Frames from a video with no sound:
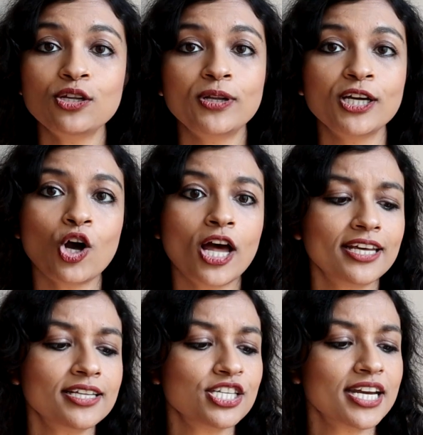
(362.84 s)
during
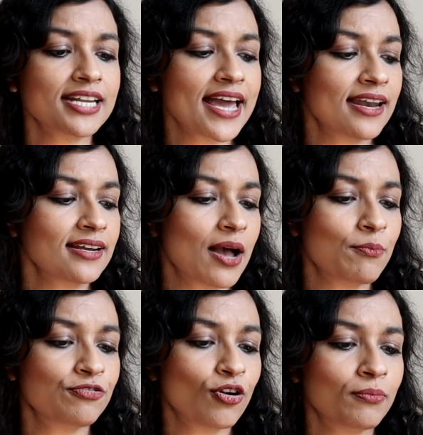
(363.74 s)
college, it can
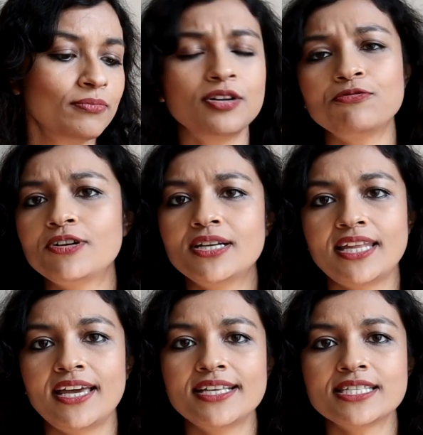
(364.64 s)
come from different
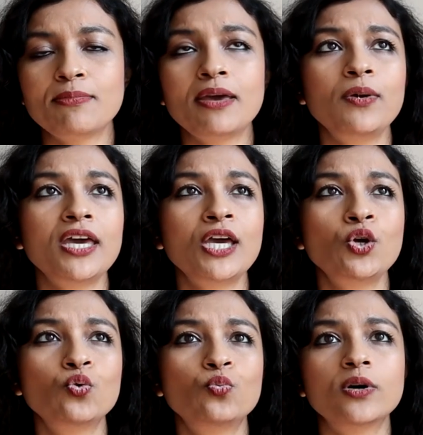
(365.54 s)
things. Maybe
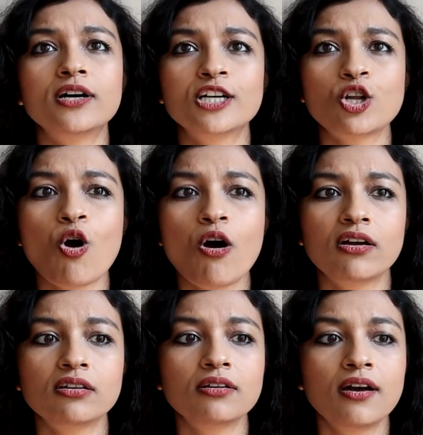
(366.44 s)
you worked
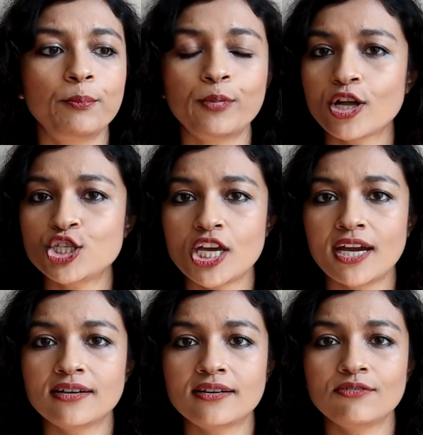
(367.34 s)
on a
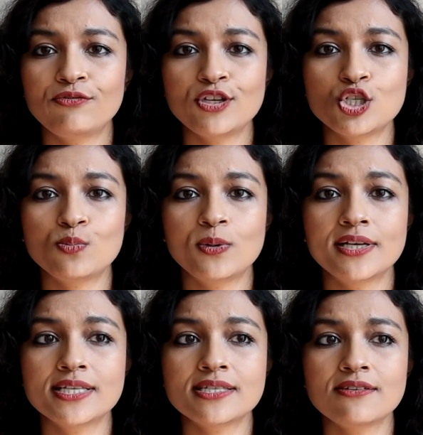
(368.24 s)
project which
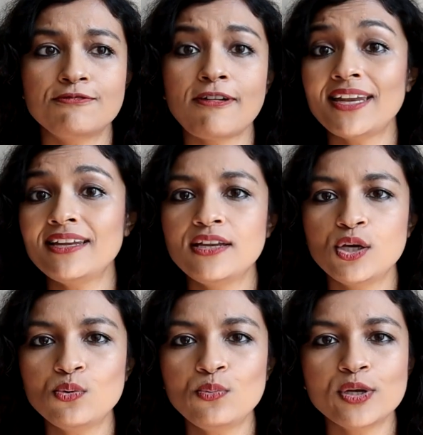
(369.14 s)
was very
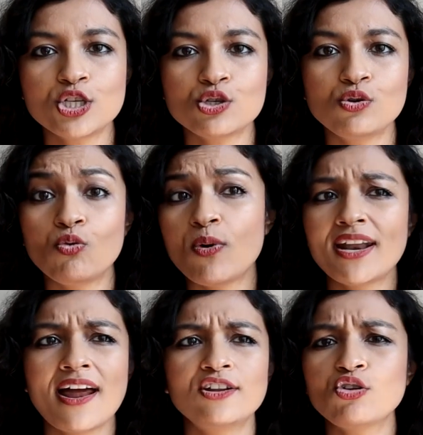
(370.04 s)
new, which no
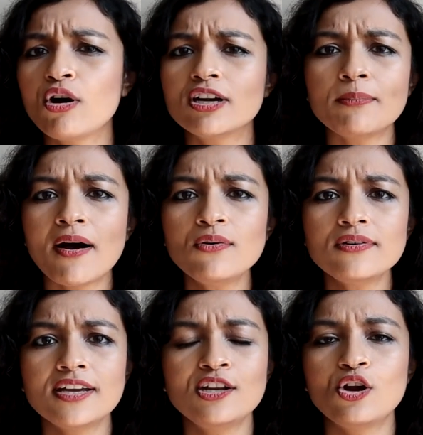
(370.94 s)
one had thought
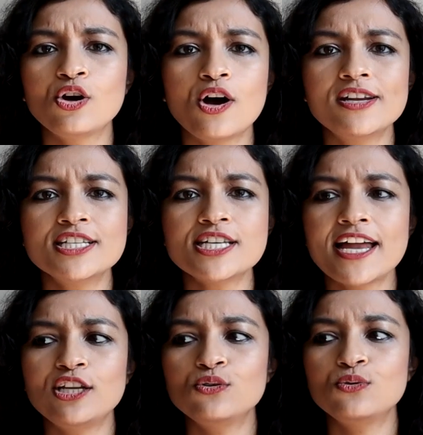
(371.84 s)
about in your college,
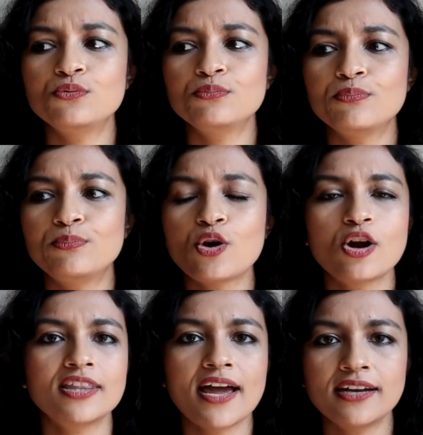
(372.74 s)
and you
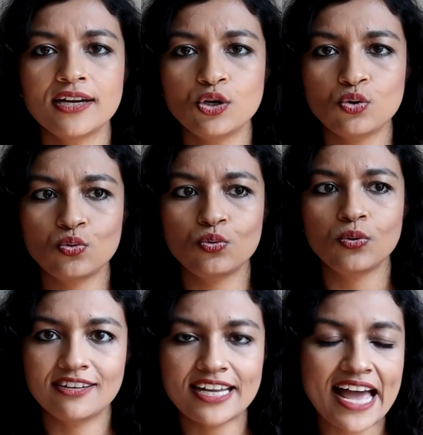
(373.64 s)
brought that into
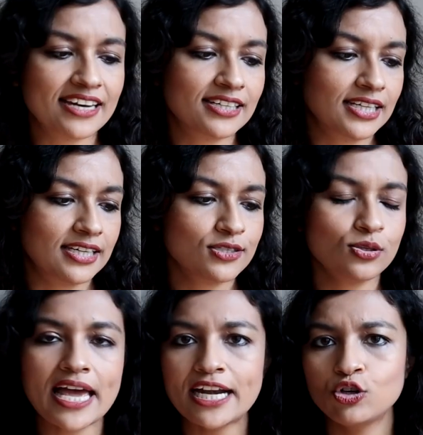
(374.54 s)
reality. So
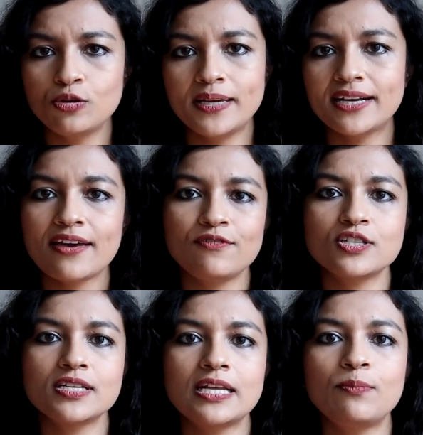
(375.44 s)
that could be a
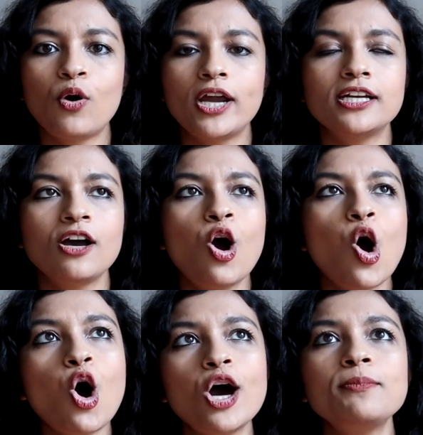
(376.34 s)
diversity point.
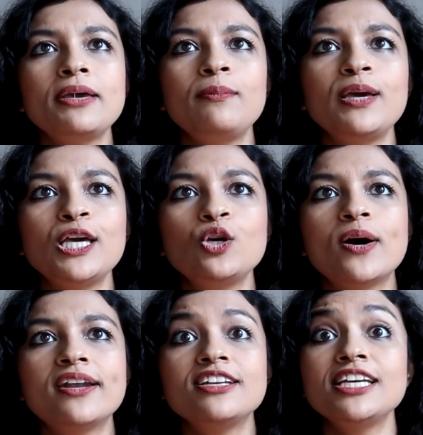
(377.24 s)
Or maybe you
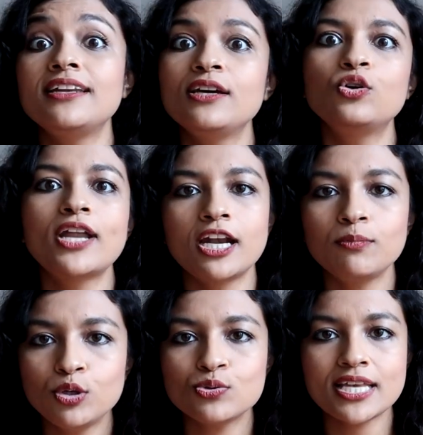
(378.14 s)
are really good at
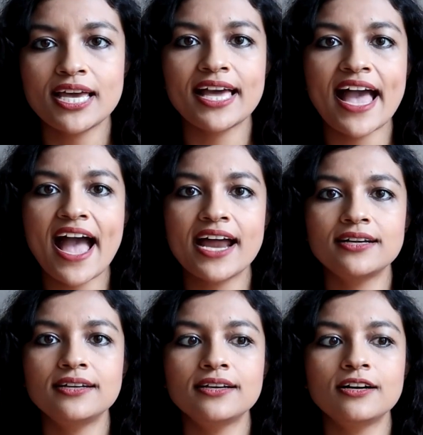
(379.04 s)
music
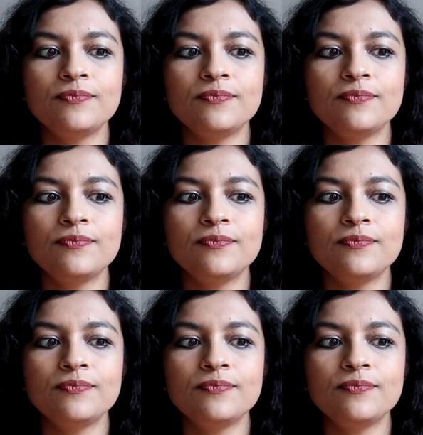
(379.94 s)
and